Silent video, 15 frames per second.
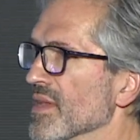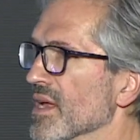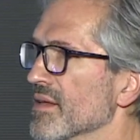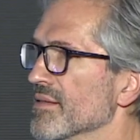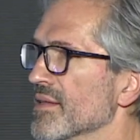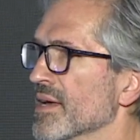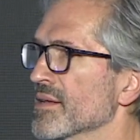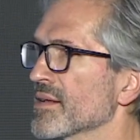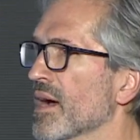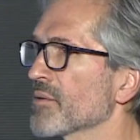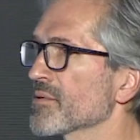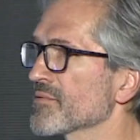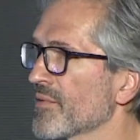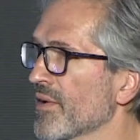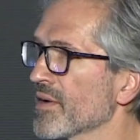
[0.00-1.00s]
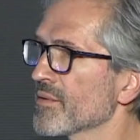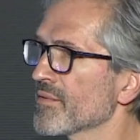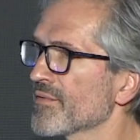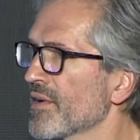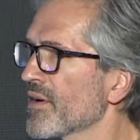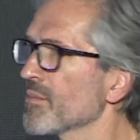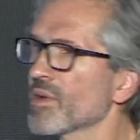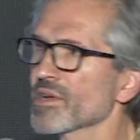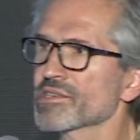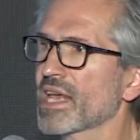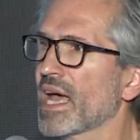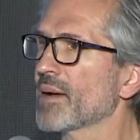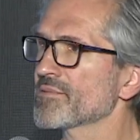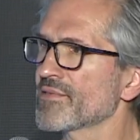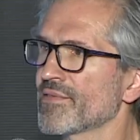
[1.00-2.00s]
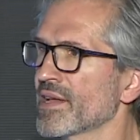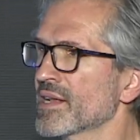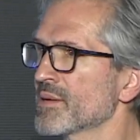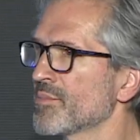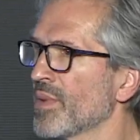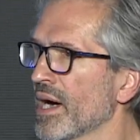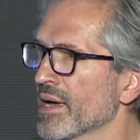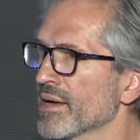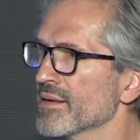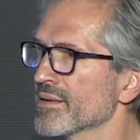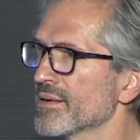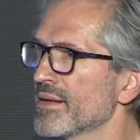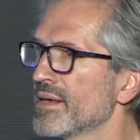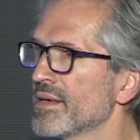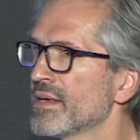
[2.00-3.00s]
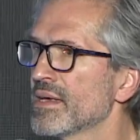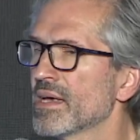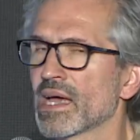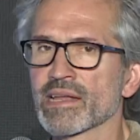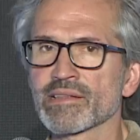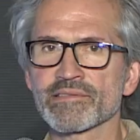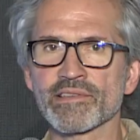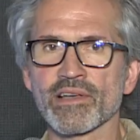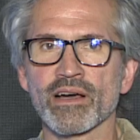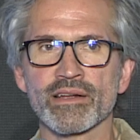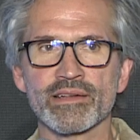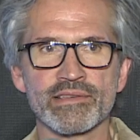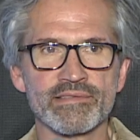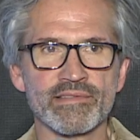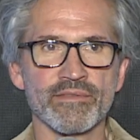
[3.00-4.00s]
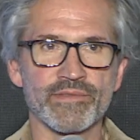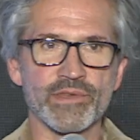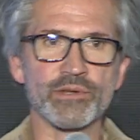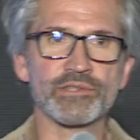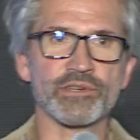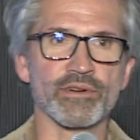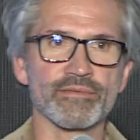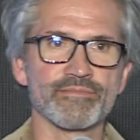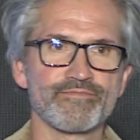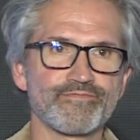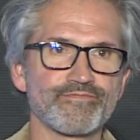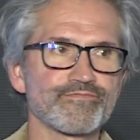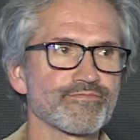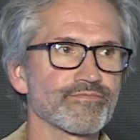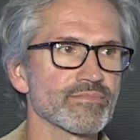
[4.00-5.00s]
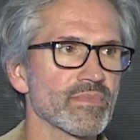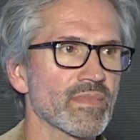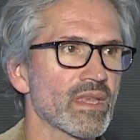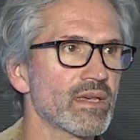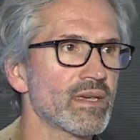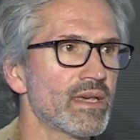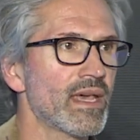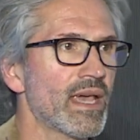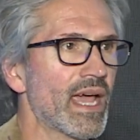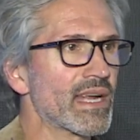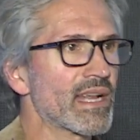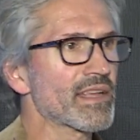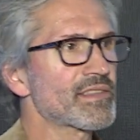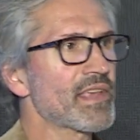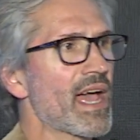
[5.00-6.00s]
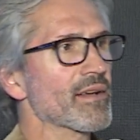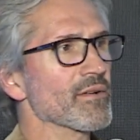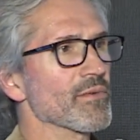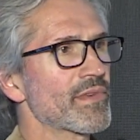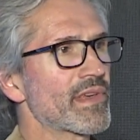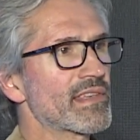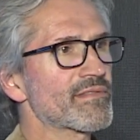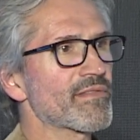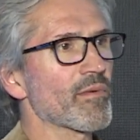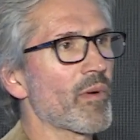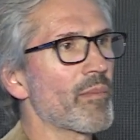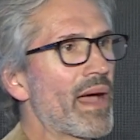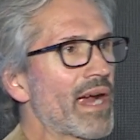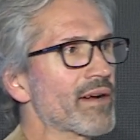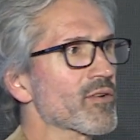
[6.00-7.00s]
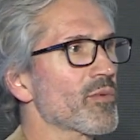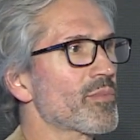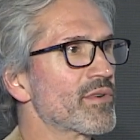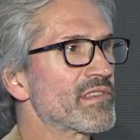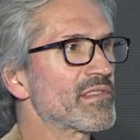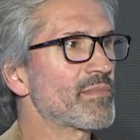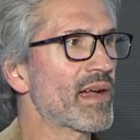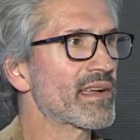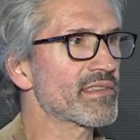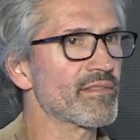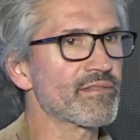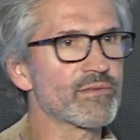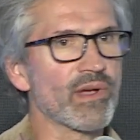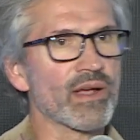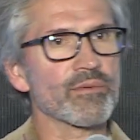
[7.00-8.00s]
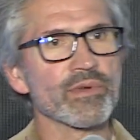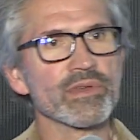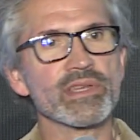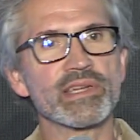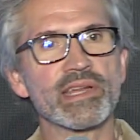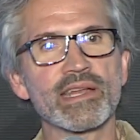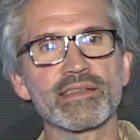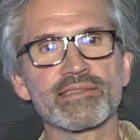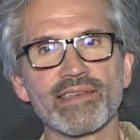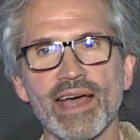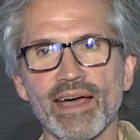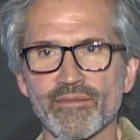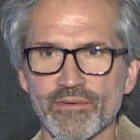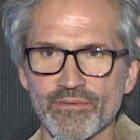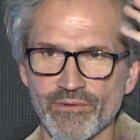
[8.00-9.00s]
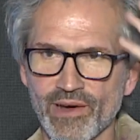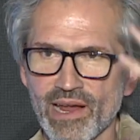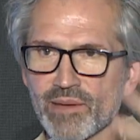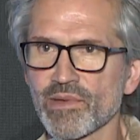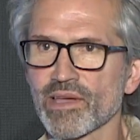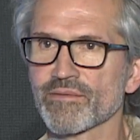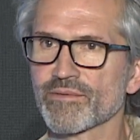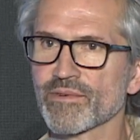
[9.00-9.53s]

that I was very, very much captivated by it and saw it as the future. And I tackle things from a macro perspective, so I really needed to have a framing for